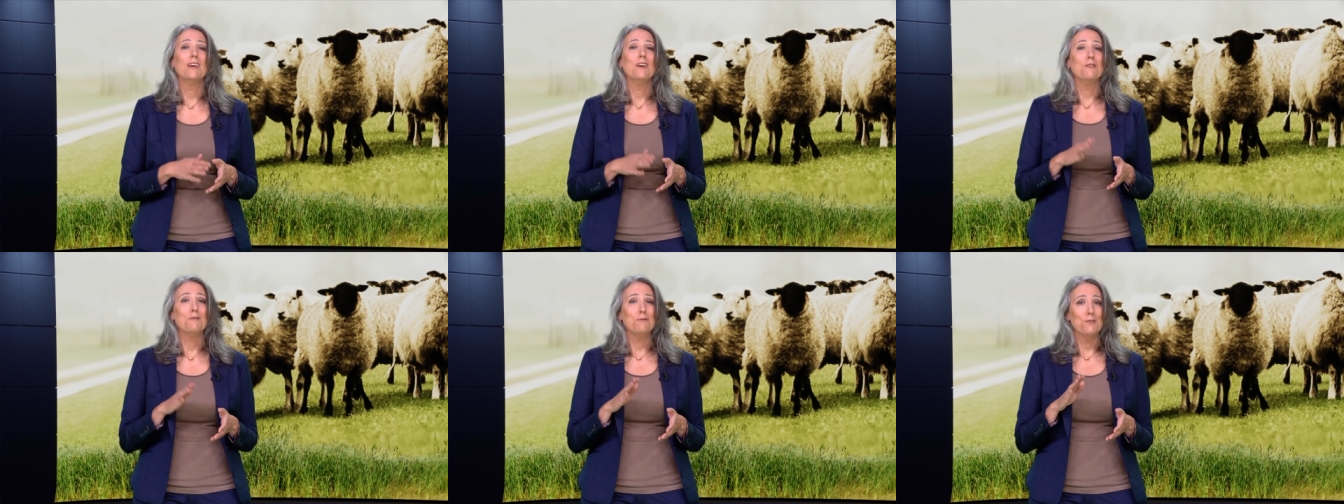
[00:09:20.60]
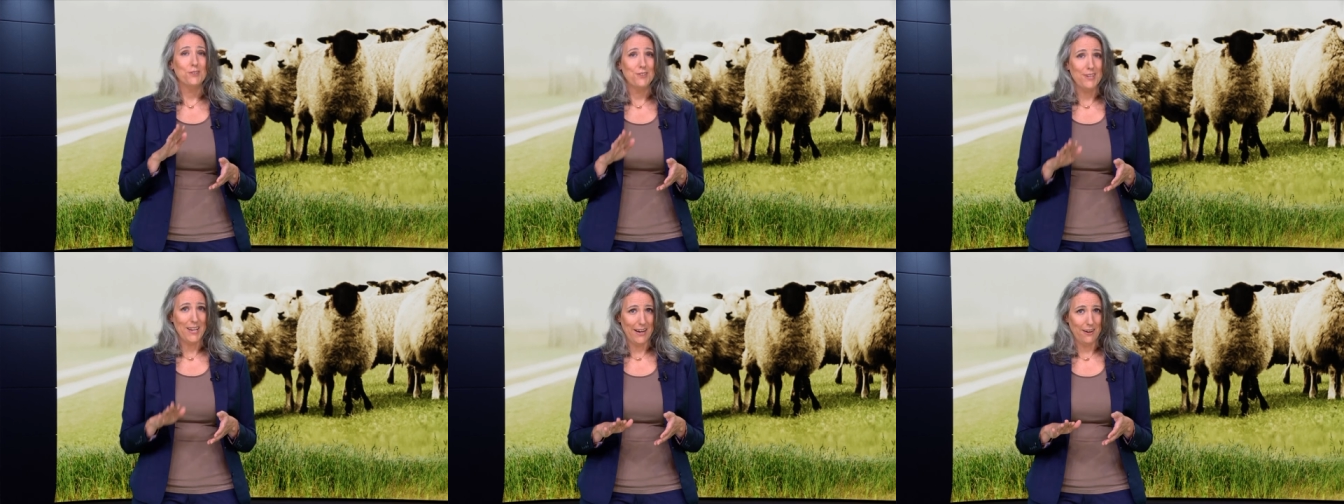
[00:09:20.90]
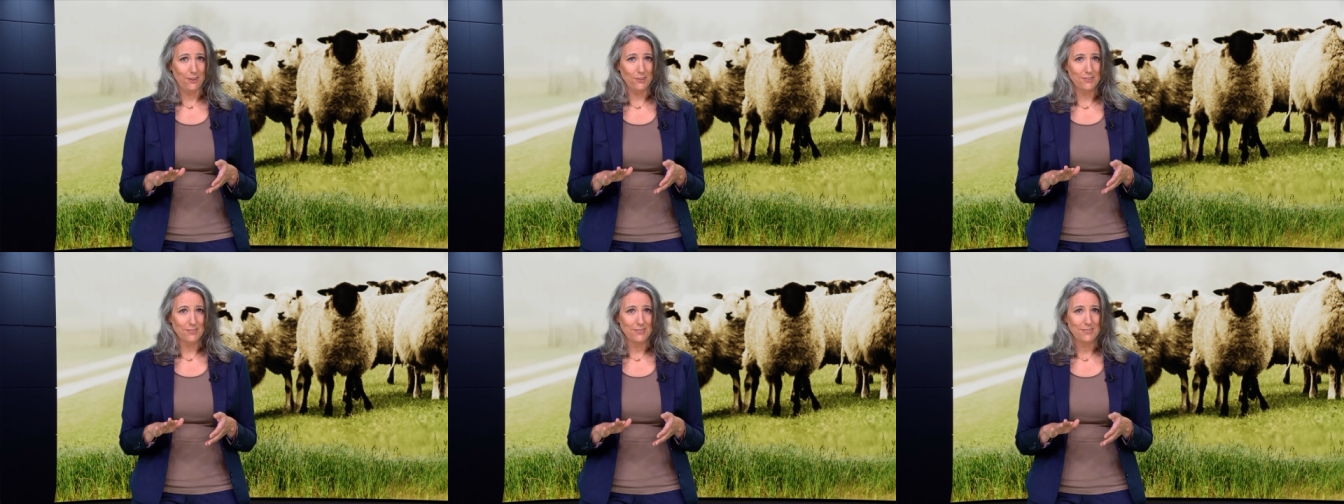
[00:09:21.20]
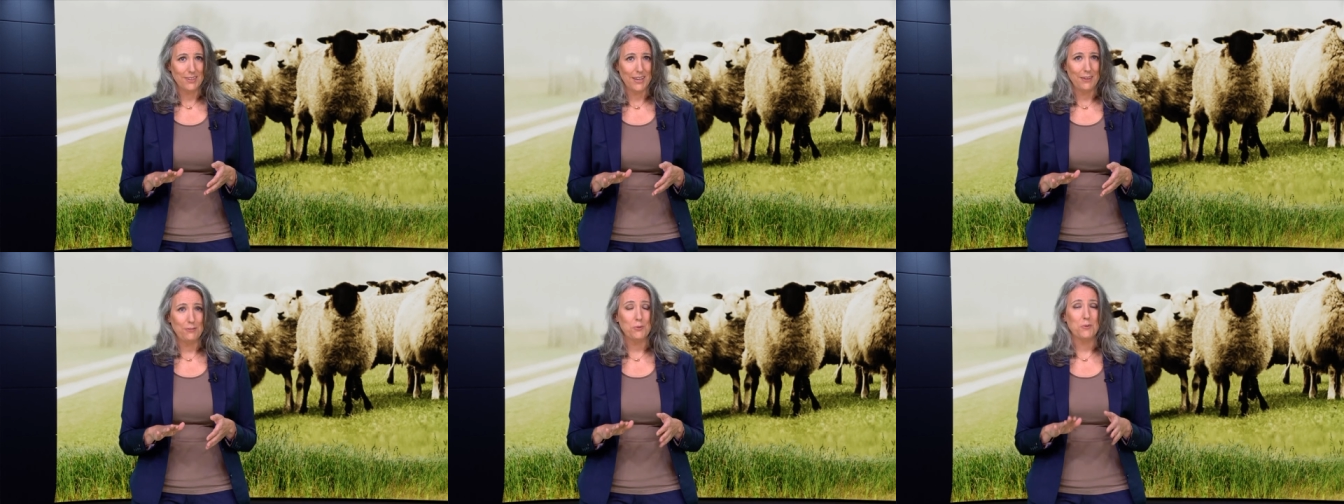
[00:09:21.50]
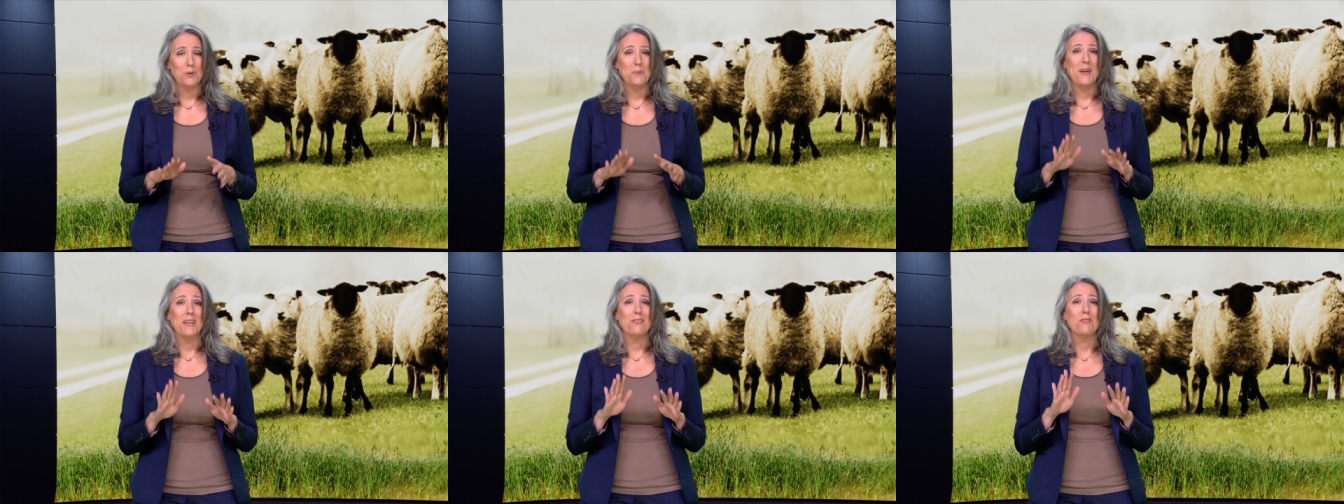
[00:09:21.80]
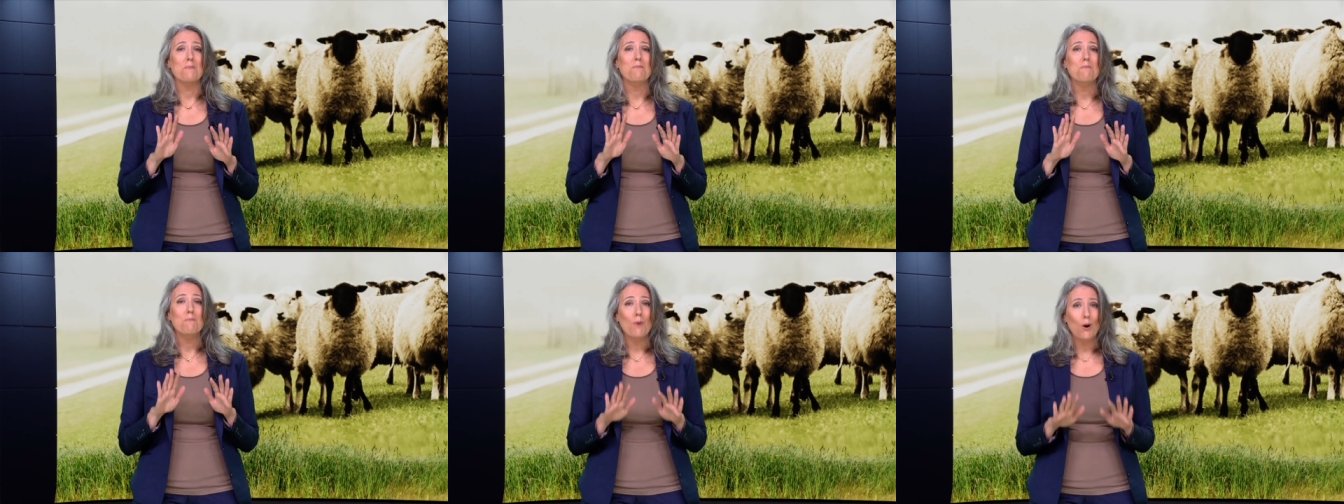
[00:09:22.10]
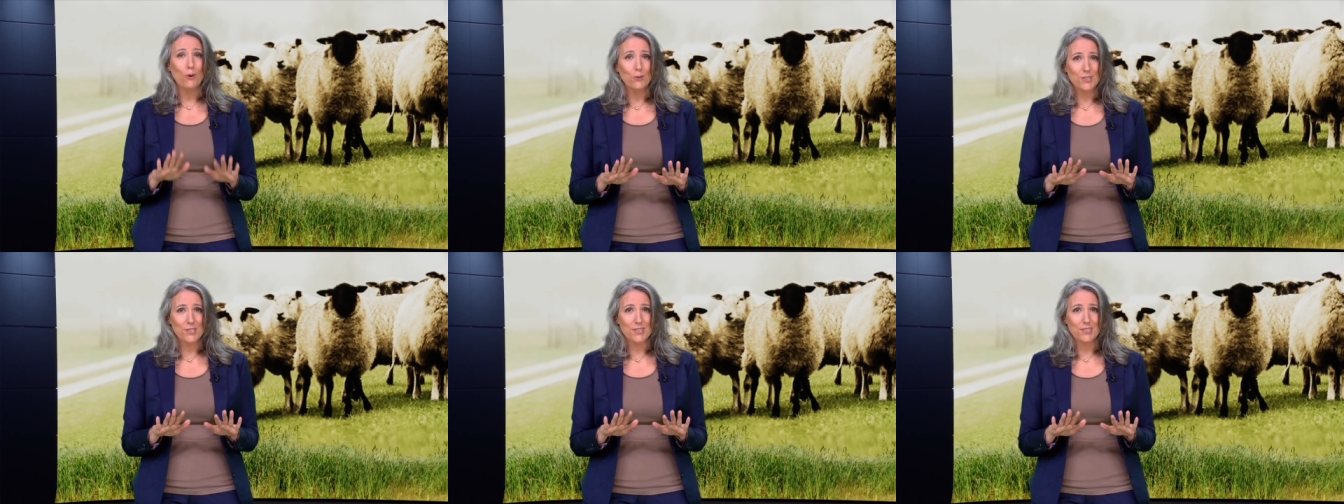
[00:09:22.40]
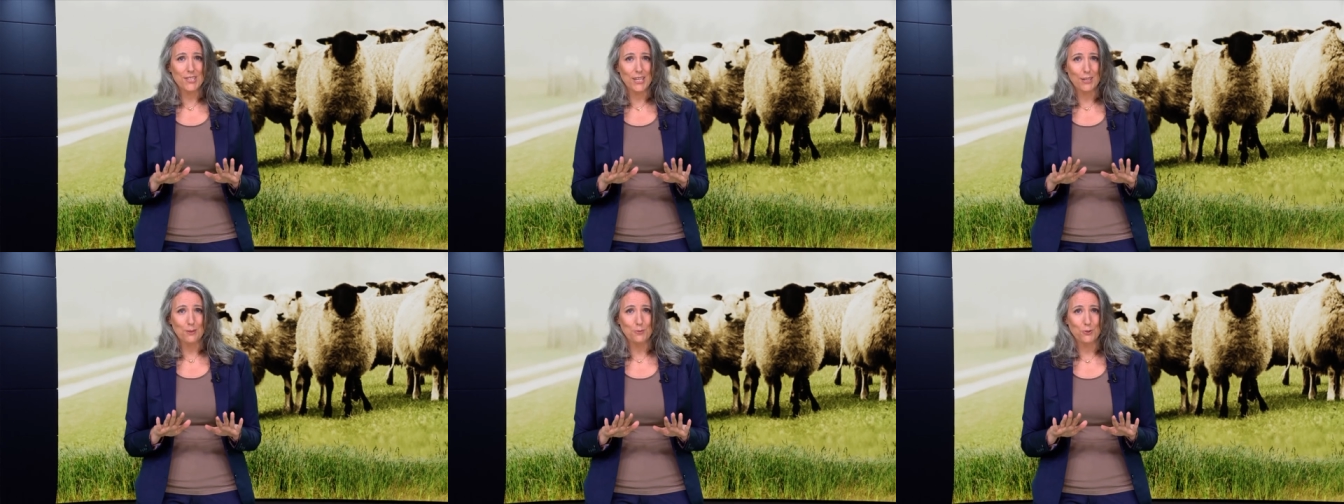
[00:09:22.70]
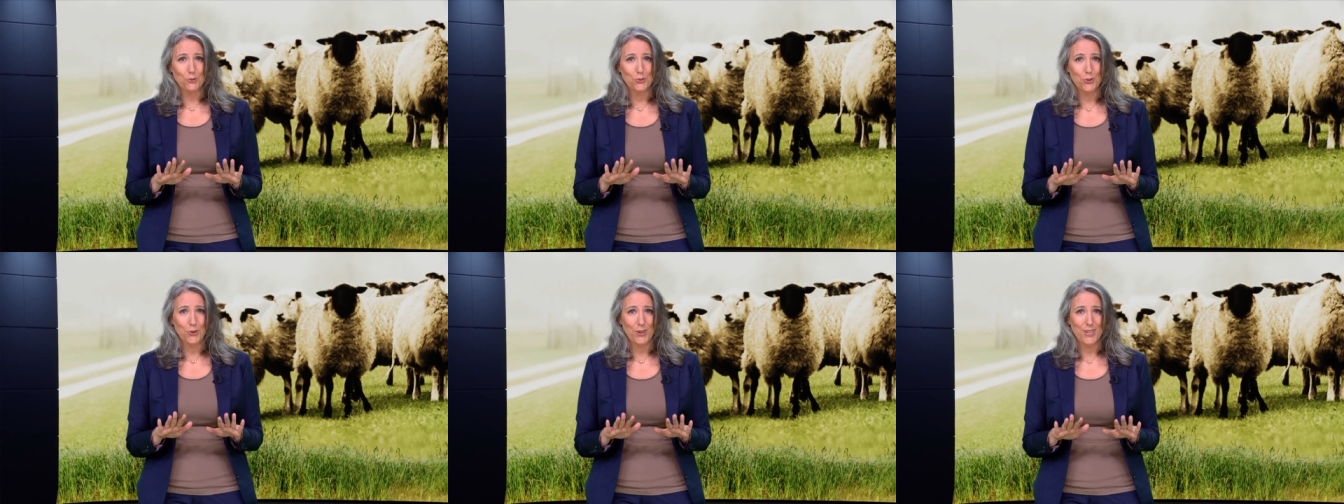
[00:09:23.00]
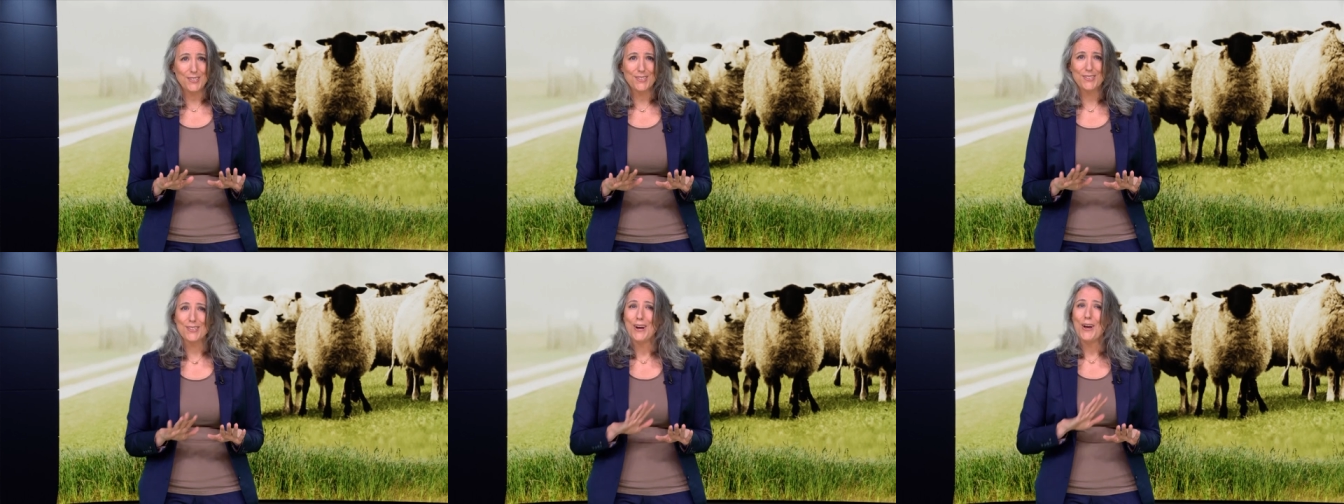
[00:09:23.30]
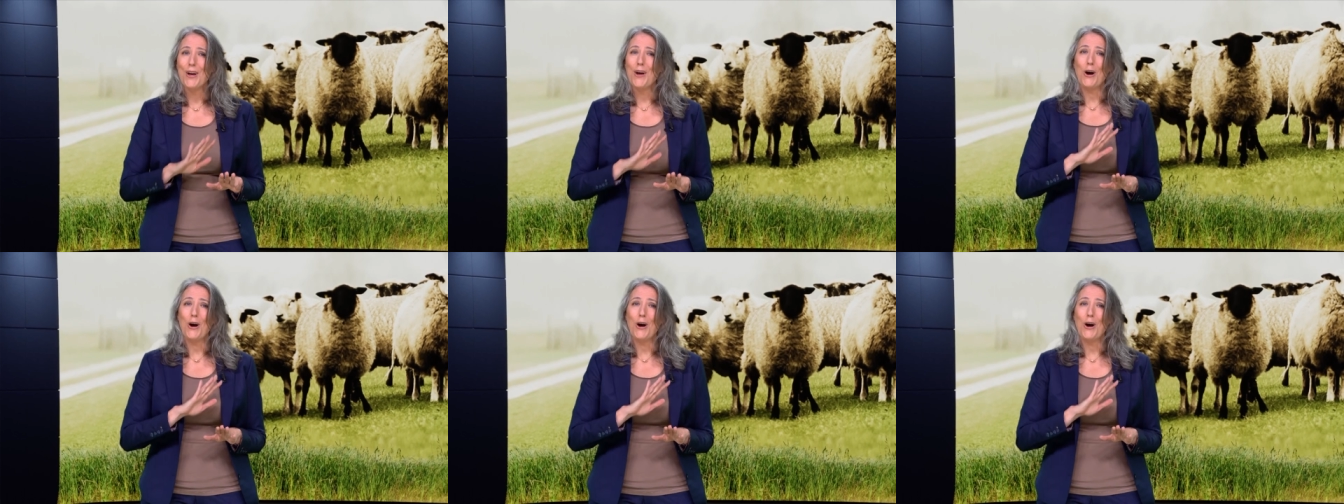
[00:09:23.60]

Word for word: For now, if you want to make the most sustainable choice,